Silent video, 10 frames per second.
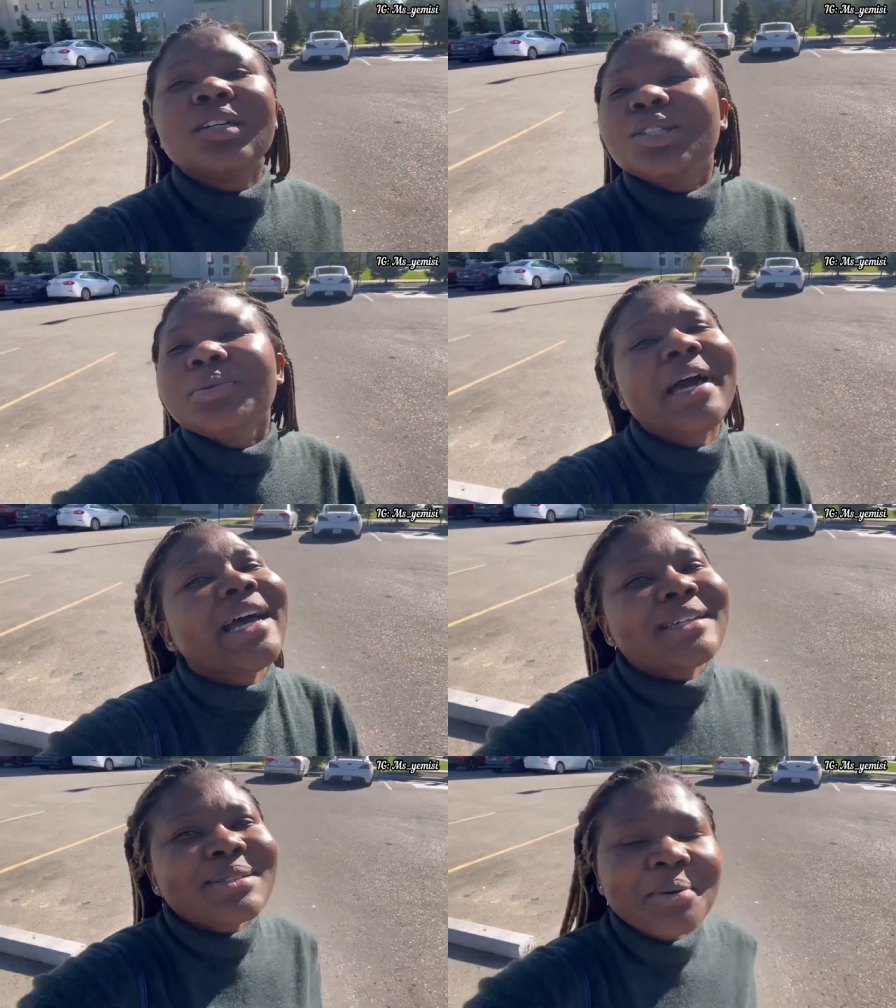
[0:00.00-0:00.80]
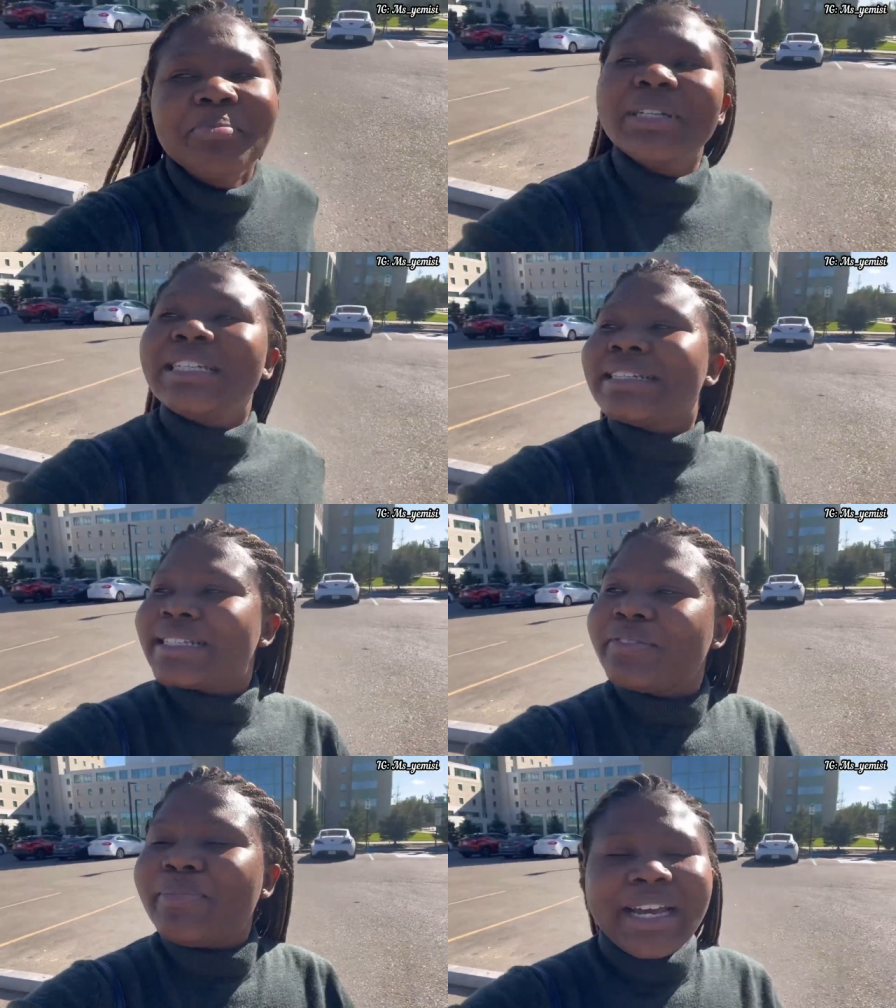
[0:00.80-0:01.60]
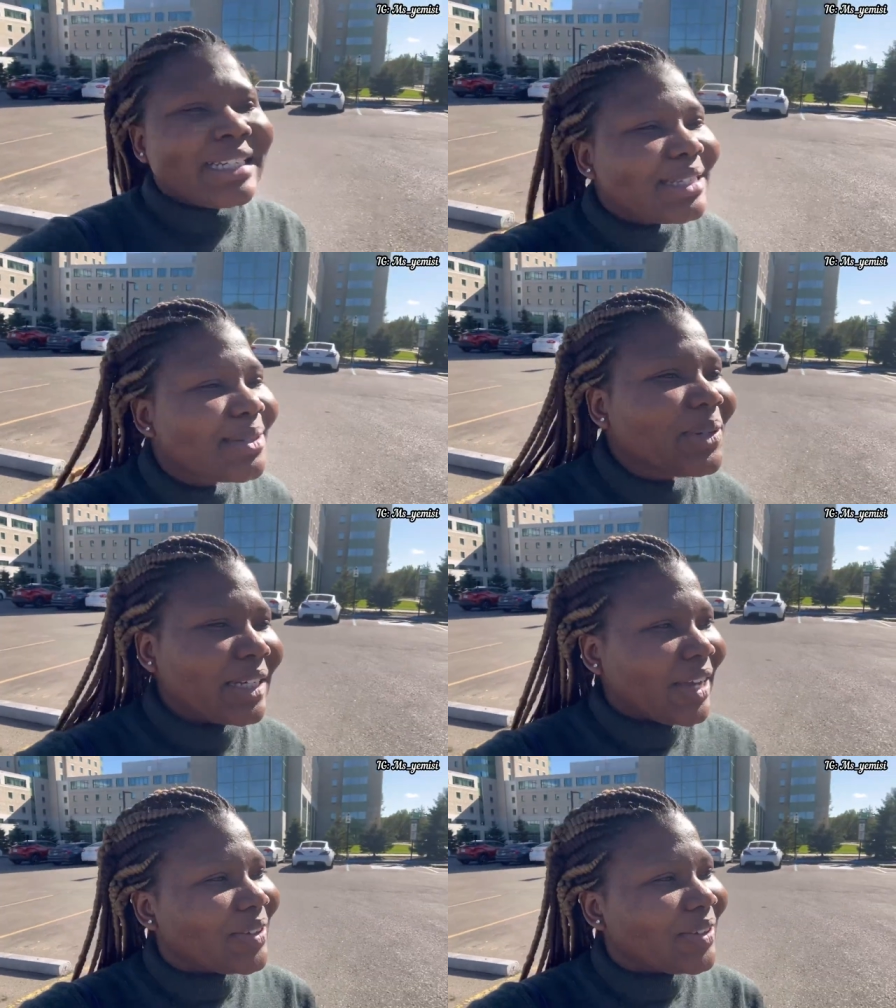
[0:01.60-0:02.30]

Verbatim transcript: you guys don't be deceived by this sun that